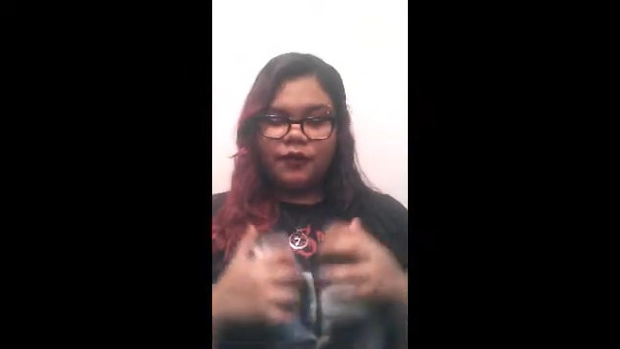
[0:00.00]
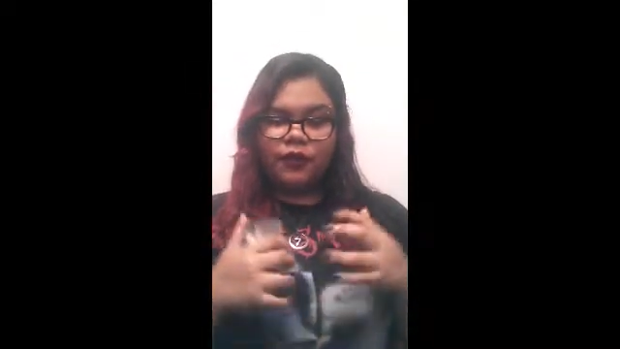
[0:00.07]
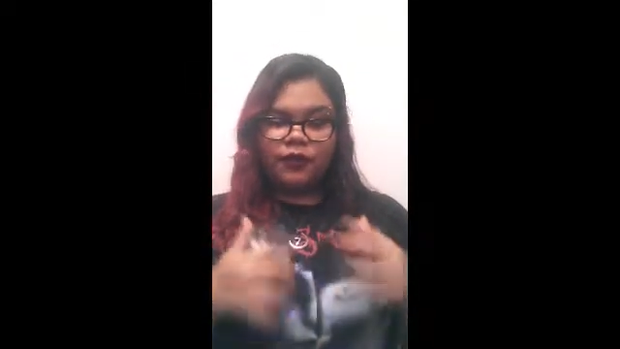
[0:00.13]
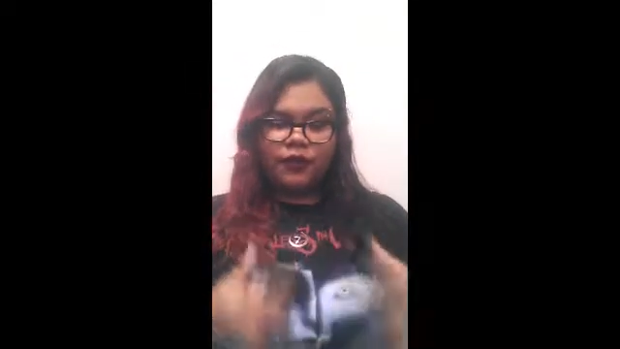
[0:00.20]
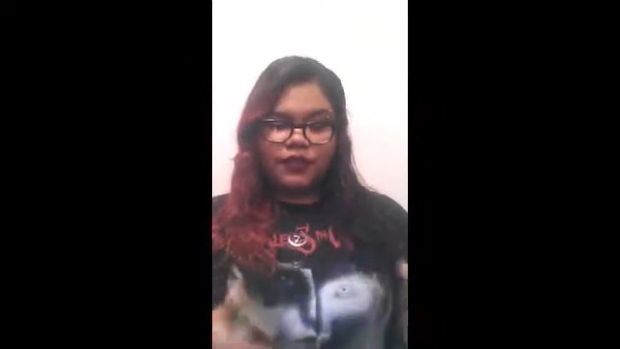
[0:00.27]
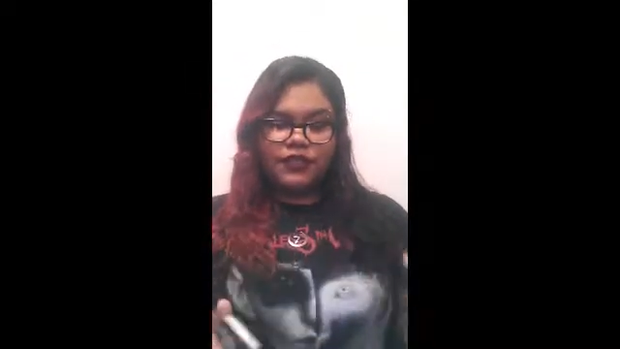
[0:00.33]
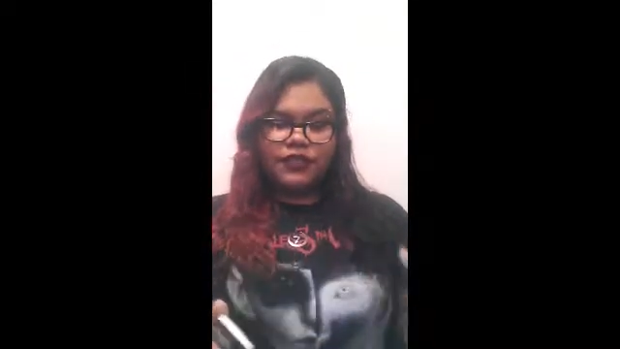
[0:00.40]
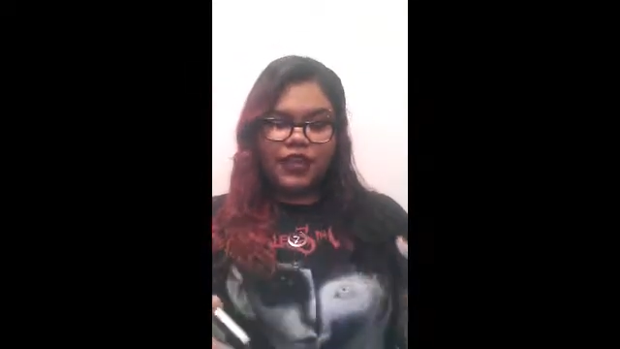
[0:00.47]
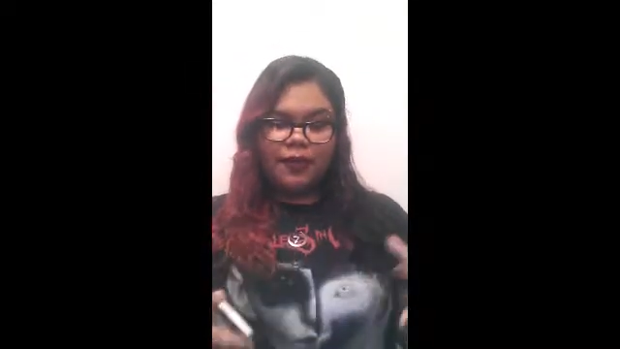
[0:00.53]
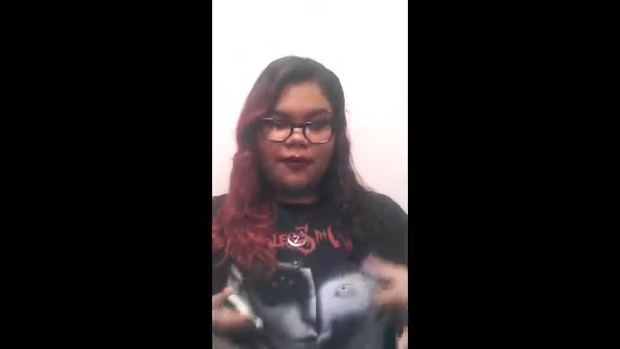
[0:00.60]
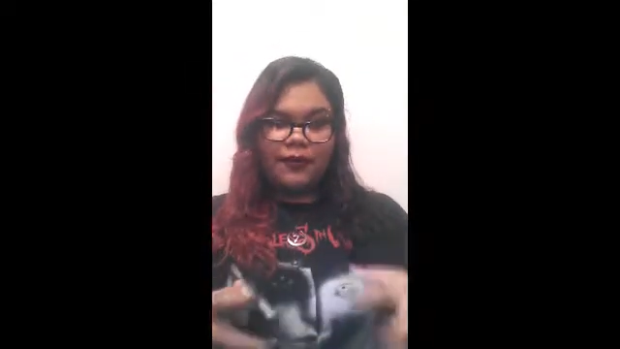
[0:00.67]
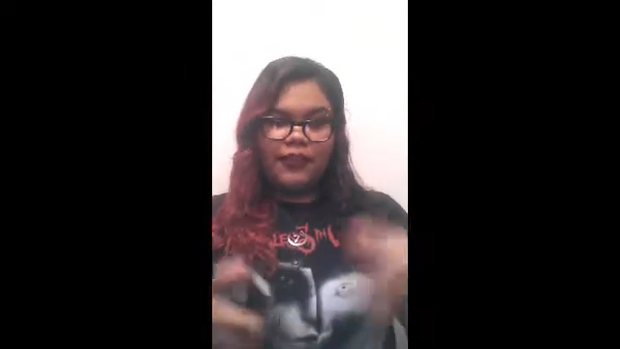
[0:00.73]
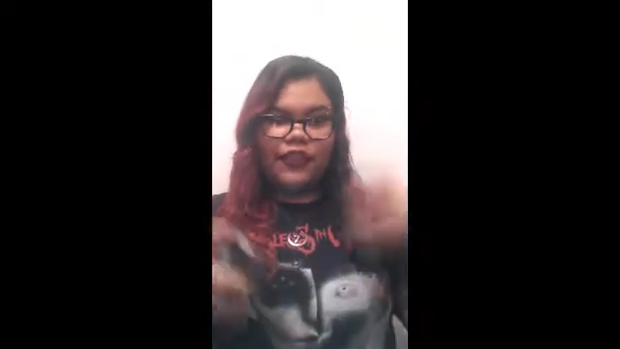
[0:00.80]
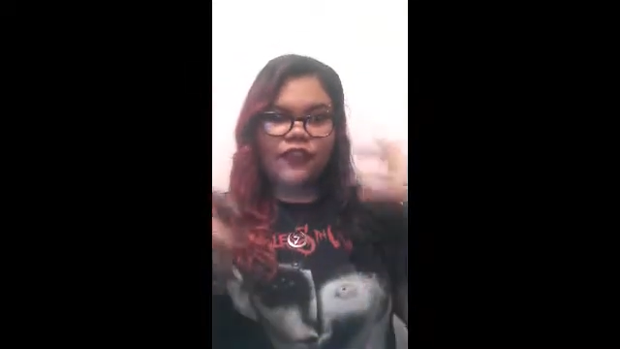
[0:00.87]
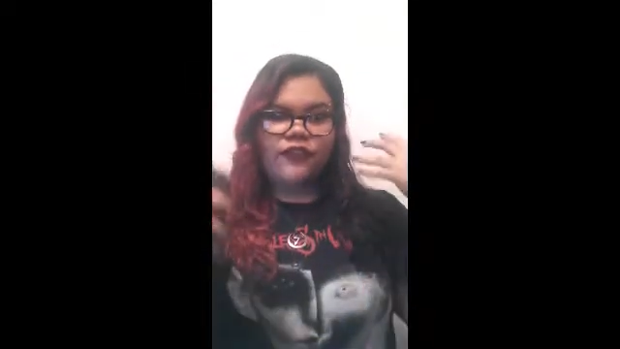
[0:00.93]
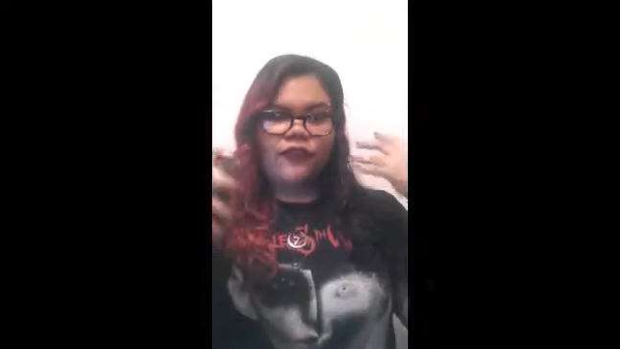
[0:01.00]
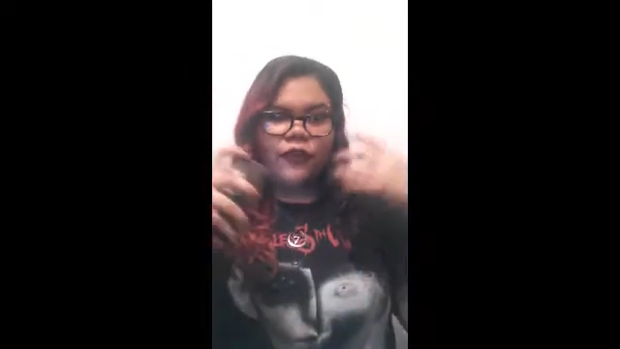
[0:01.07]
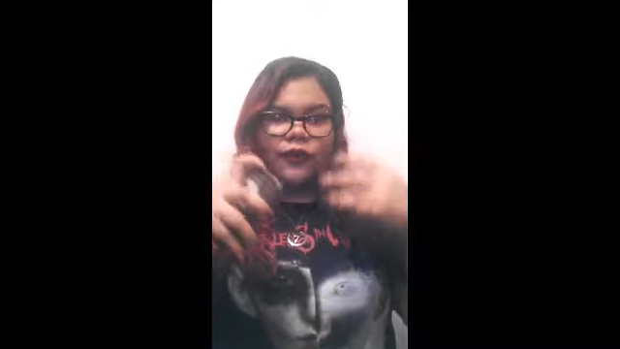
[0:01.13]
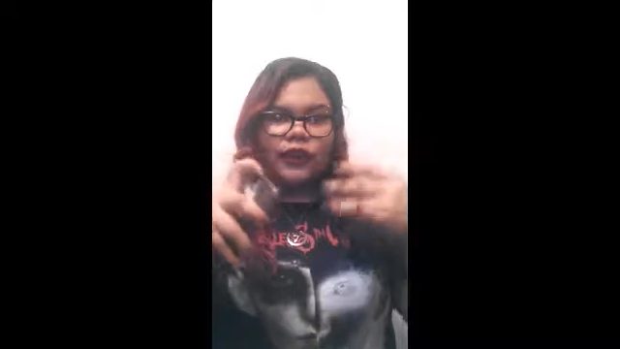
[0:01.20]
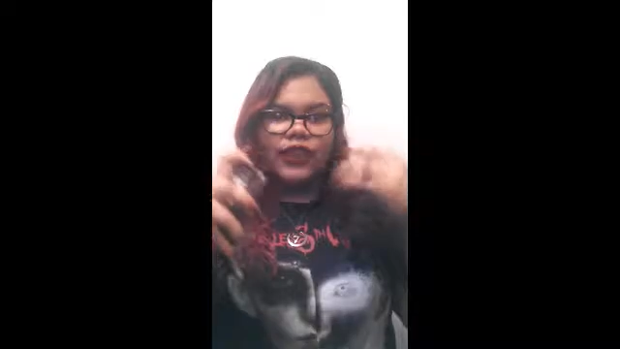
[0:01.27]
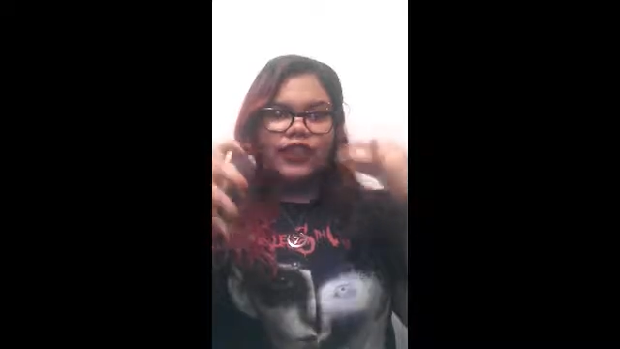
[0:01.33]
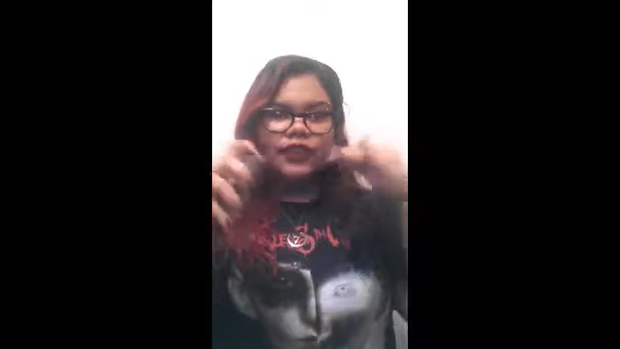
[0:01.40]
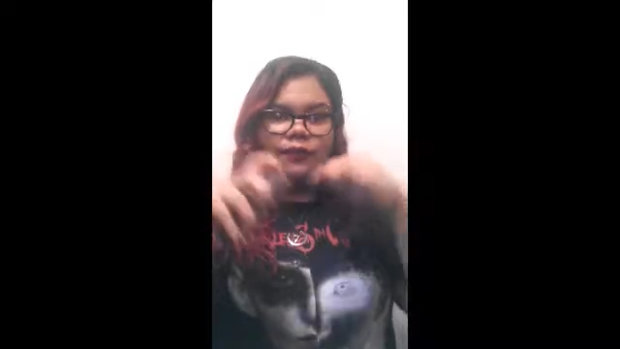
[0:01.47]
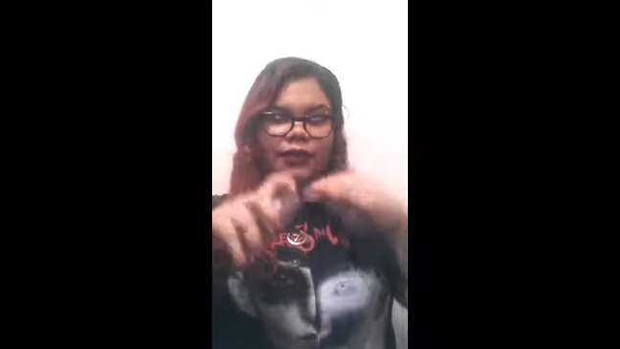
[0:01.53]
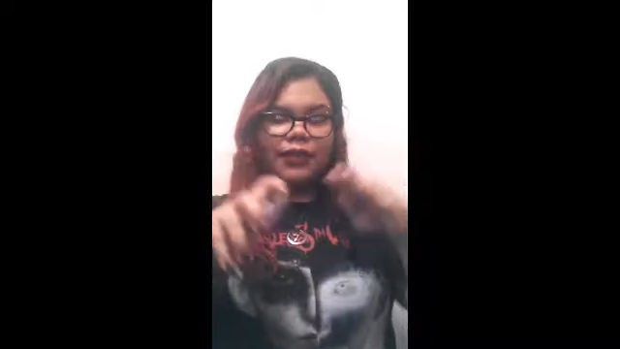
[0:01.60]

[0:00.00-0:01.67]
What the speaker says: for the first time in like full length,